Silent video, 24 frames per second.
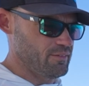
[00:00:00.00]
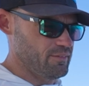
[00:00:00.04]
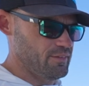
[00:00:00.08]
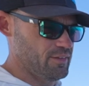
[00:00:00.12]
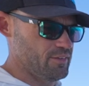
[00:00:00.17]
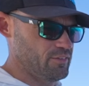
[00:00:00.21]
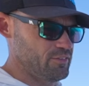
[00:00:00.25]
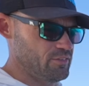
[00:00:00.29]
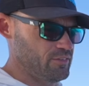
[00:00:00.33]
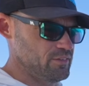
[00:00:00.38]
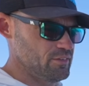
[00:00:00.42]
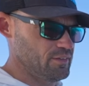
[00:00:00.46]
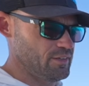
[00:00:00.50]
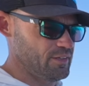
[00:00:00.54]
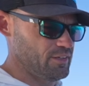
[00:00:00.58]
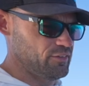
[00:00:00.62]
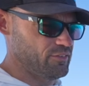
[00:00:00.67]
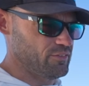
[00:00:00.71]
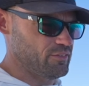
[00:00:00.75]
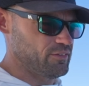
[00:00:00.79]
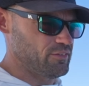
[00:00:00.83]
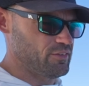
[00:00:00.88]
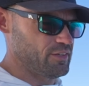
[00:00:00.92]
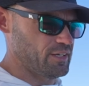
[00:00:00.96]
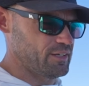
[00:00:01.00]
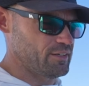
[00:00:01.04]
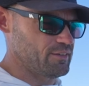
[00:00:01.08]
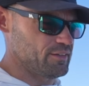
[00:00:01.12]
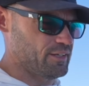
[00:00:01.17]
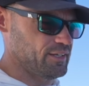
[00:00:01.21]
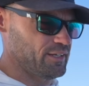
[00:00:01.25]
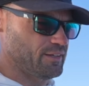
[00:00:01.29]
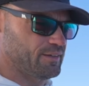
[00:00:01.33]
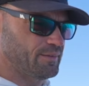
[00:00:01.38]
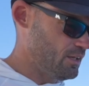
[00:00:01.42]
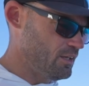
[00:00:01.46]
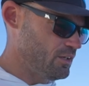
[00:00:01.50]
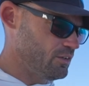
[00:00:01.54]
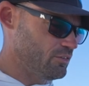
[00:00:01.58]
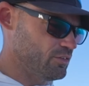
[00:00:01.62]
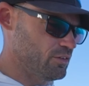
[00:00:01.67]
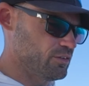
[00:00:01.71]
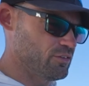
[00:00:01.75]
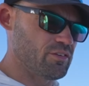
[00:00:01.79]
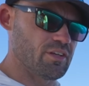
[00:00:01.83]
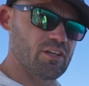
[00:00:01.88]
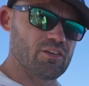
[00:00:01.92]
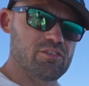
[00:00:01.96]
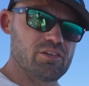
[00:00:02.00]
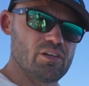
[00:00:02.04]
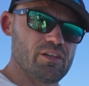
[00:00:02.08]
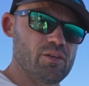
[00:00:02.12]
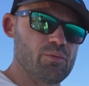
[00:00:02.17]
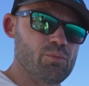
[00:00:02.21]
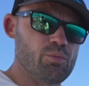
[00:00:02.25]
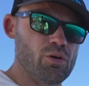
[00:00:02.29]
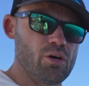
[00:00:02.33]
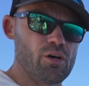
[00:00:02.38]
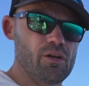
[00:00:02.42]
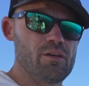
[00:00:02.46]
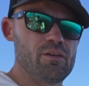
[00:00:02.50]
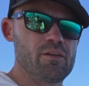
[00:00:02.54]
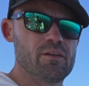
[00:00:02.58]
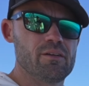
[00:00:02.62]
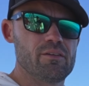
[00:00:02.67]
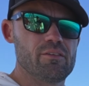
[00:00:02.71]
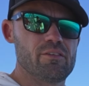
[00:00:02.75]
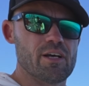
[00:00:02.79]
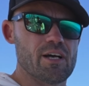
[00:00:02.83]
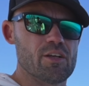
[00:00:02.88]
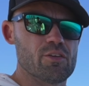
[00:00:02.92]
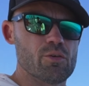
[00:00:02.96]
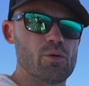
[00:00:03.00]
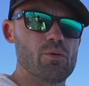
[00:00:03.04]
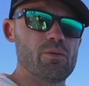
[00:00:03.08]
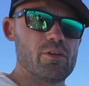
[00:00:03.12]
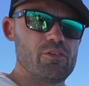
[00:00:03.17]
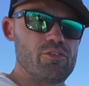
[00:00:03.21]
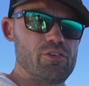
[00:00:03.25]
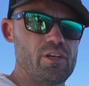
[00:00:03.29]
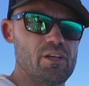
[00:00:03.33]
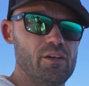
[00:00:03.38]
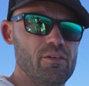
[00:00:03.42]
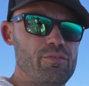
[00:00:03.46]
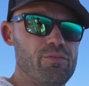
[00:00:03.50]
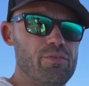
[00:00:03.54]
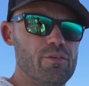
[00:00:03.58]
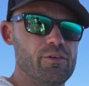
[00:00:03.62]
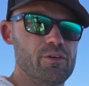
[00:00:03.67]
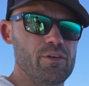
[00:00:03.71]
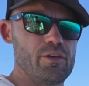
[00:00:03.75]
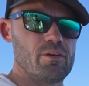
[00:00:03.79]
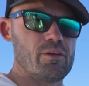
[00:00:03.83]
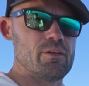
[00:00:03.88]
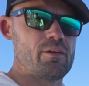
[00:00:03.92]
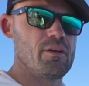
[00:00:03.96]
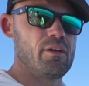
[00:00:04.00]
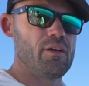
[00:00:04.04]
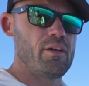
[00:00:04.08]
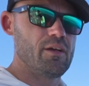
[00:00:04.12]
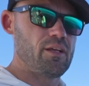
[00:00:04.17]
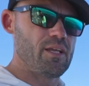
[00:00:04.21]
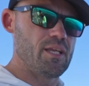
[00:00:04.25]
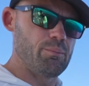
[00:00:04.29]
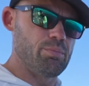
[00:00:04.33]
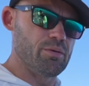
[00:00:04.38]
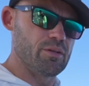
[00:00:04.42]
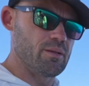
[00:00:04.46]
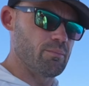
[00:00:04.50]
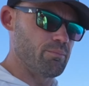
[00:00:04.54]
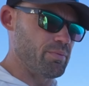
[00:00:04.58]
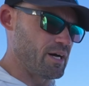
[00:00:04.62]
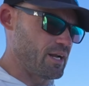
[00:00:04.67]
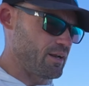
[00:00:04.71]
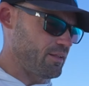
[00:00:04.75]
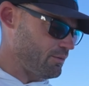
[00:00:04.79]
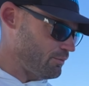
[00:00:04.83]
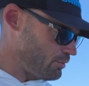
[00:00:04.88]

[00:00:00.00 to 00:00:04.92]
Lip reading: this is the technique. So essentially the rod does all the jigging for you. You put the butt of the